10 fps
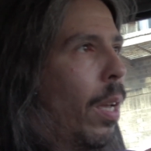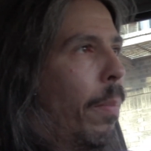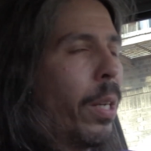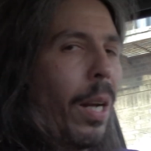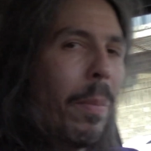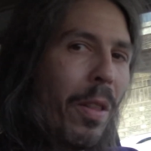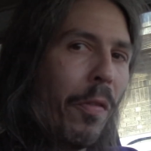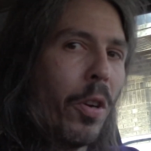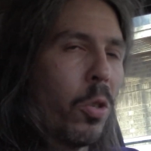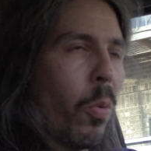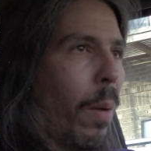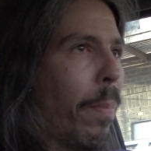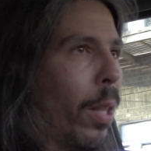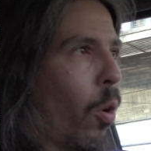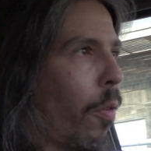Because I'd be the first one to
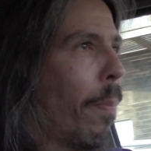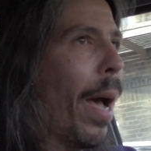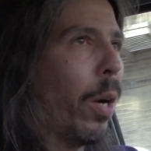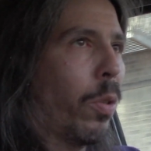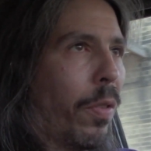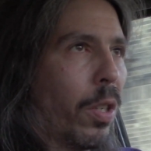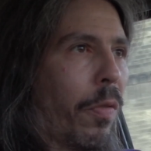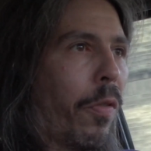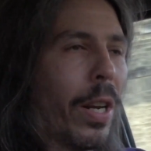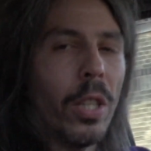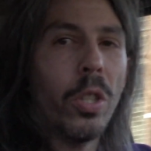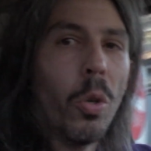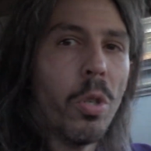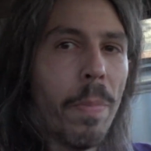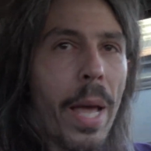bend over backwards for this freaking
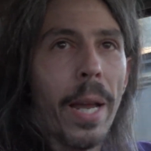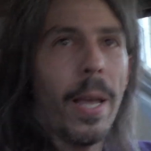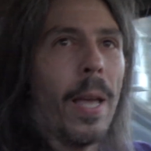douchebag.